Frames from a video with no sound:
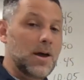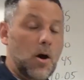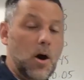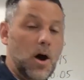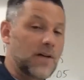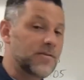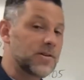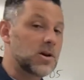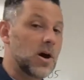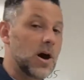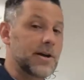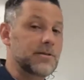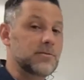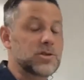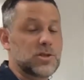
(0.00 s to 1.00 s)

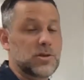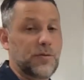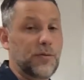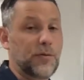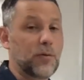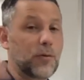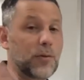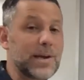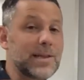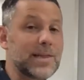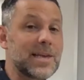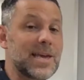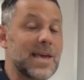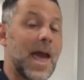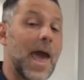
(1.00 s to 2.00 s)
avocados to
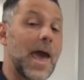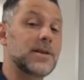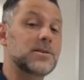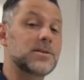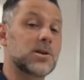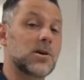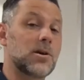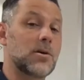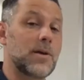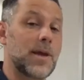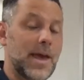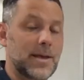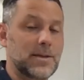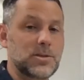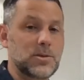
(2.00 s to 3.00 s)
freely enter
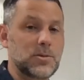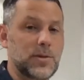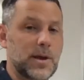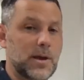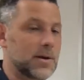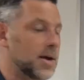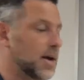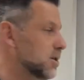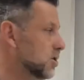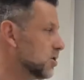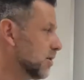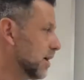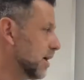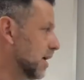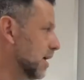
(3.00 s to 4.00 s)
into their
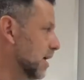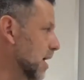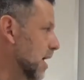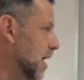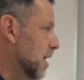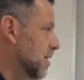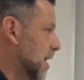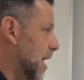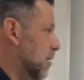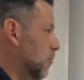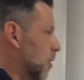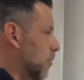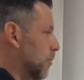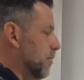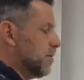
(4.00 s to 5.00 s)
country, then
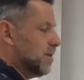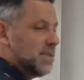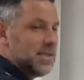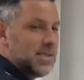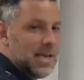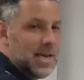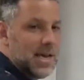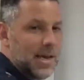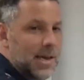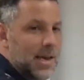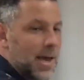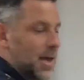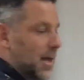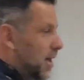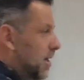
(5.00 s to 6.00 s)
what we would
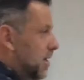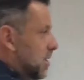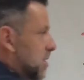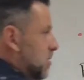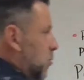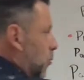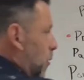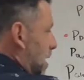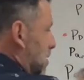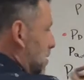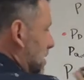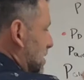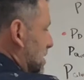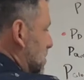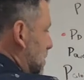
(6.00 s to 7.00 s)
see is where
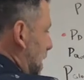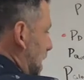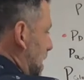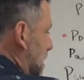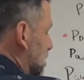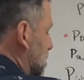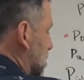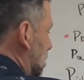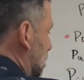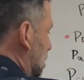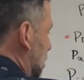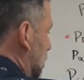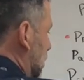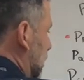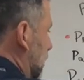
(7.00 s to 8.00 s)
the demand
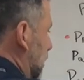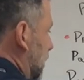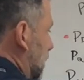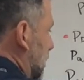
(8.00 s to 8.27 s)
curve,